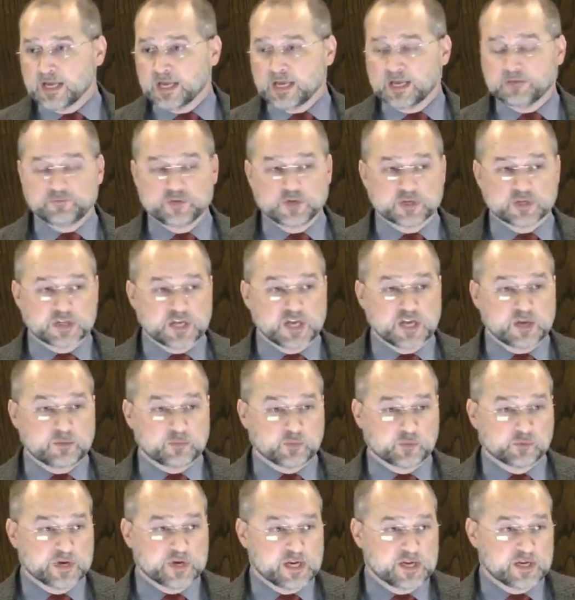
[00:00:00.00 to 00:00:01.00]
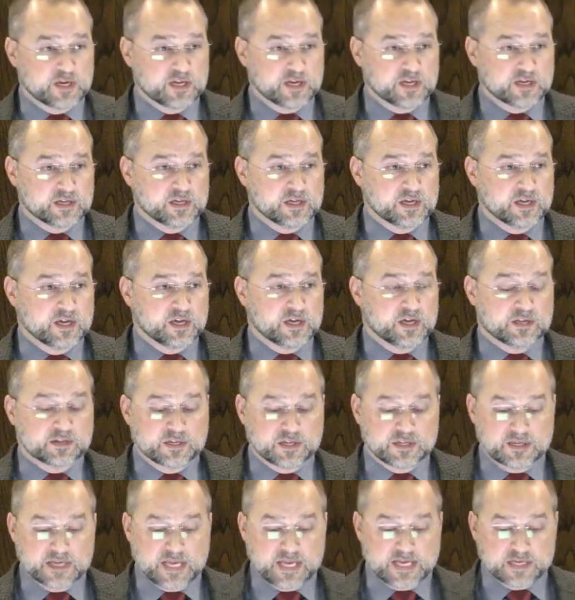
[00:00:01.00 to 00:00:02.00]
If you keep reading,
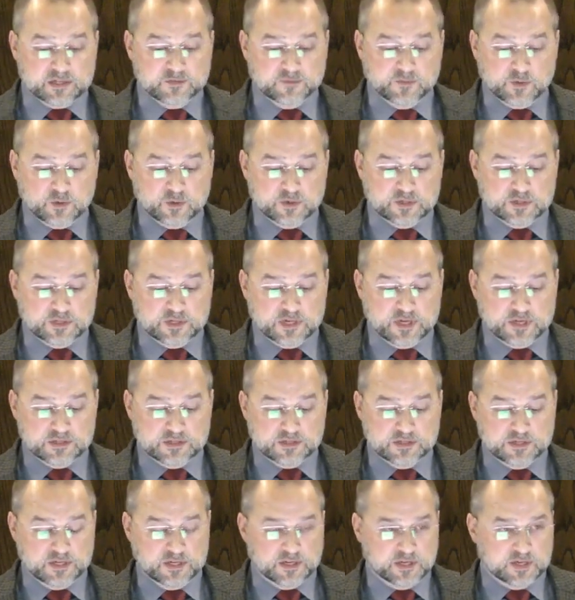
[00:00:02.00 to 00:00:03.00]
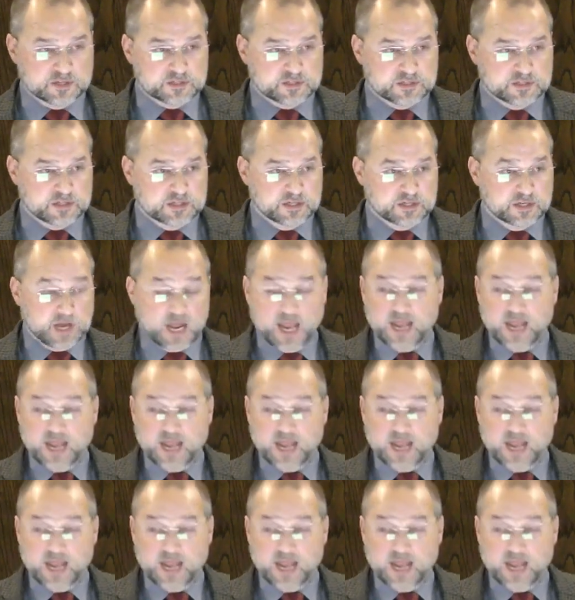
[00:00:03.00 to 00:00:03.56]
the next verse says this,